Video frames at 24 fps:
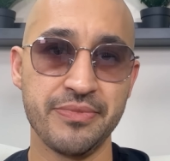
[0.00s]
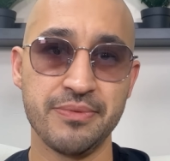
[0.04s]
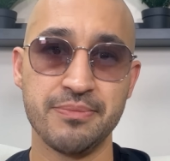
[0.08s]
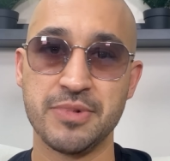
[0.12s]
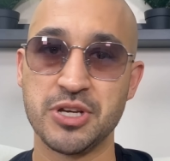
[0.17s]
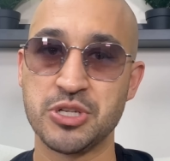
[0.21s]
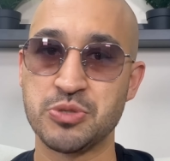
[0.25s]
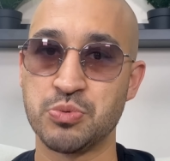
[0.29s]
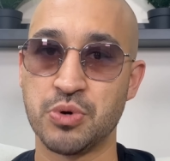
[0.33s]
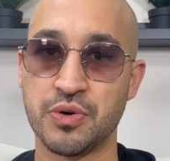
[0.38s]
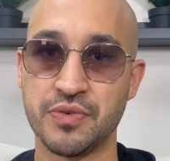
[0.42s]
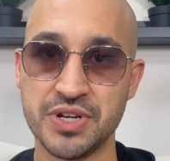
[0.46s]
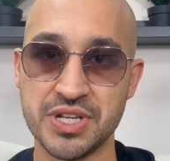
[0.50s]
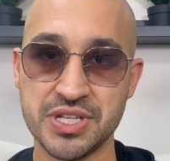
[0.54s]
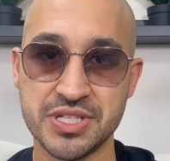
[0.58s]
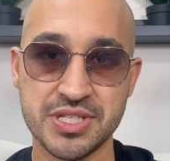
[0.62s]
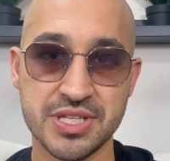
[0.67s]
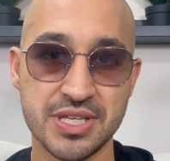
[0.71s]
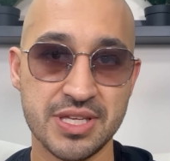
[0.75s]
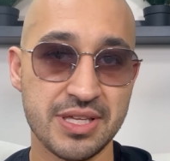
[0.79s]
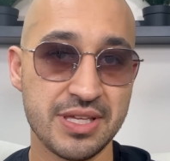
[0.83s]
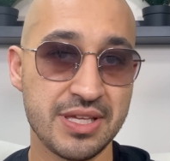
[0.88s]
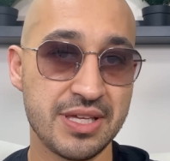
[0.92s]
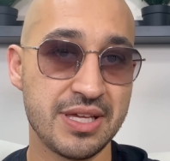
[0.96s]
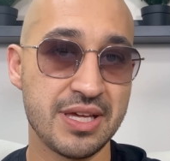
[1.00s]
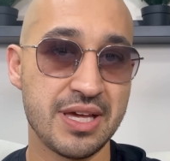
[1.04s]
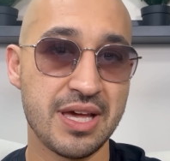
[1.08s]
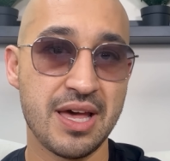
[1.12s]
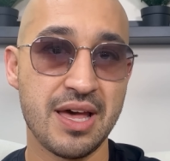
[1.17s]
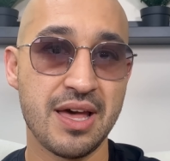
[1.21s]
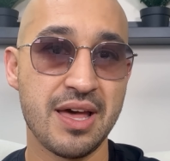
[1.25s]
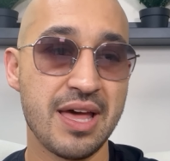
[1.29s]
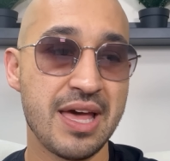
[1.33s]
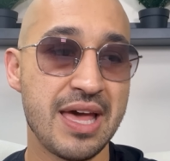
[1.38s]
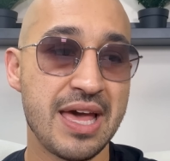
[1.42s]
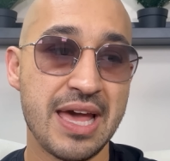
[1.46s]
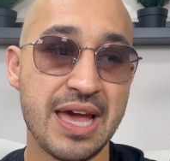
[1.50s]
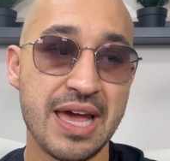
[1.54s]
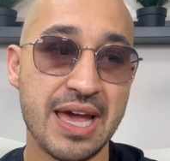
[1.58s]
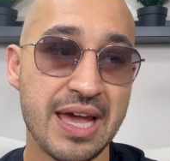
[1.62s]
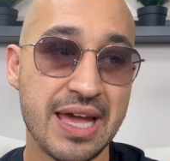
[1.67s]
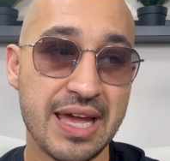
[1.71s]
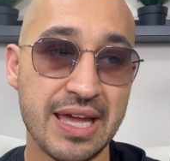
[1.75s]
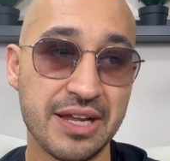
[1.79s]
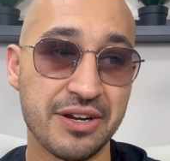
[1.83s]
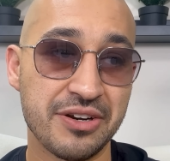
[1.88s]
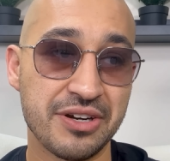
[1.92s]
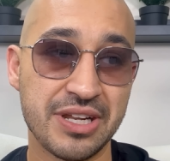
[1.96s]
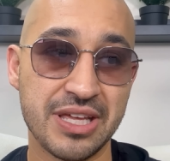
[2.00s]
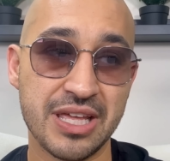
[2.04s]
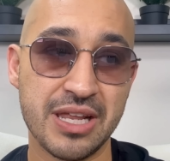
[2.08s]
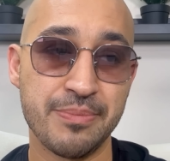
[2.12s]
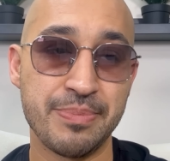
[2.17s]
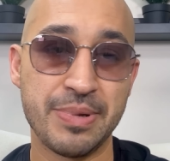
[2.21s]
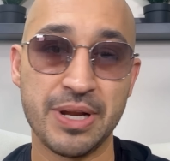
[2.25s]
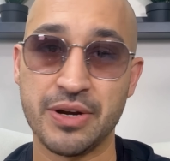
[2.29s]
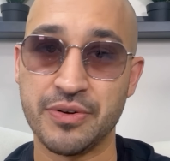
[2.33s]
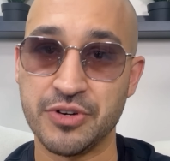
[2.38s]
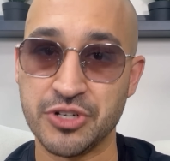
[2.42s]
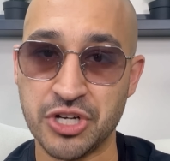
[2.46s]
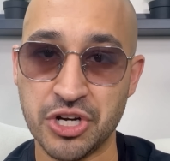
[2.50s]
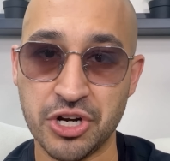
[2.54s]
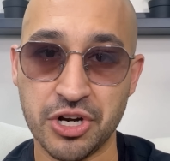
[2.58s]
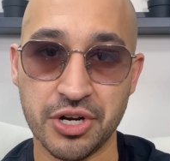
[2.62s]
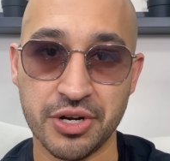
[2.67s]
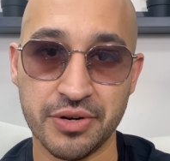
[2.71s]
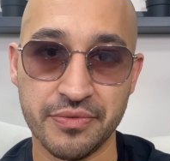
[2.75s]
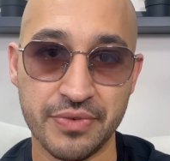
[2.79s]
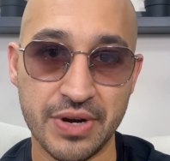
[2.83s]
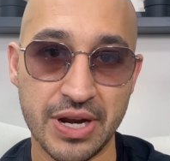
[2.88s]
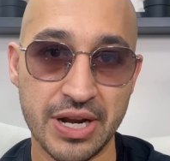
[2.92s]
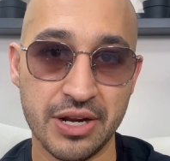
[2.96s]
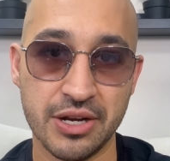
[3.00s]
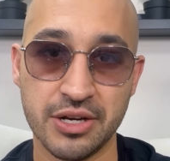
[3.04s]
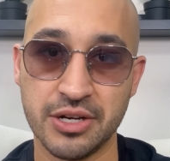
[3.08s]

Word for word: much more risky, uh, you're going to get a bigger return, right?